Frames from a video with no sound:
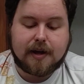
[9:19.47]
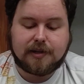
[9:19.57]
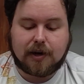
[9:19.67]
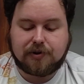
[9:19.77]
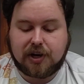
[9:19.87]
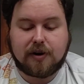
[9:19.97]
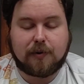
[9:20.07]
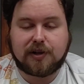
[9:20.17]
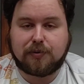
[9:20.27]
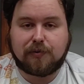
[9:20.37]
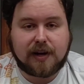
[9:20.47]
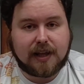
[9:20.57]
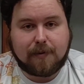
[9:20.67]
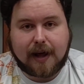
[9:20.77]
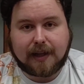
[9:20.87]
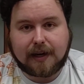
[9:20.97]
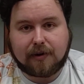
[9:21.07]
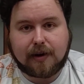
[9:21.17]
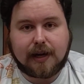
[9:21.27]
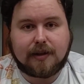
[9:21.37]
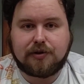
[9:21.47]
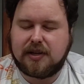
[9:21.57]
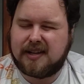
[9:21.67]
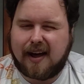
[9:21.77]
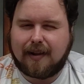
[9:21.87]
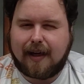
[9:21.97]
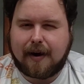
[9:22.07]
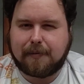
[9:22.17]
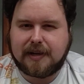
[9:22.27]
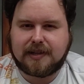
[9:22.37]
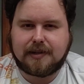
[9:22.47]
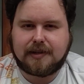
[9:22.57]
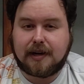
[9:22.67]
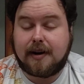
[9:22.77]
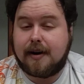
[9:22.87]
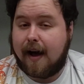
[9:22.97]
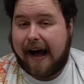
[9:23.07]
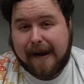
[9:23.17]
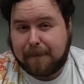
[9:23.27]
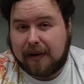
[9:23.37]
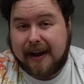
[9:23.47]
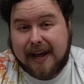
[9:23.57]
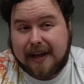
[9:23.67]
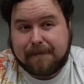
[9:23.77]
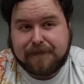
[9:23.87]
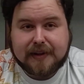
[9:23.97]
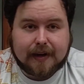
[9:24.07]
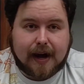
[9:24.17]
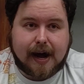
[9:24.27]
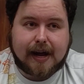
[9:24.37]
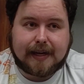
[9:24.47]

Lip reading: So Jiren works really well into green. There's just not a lot of reasons to not play it.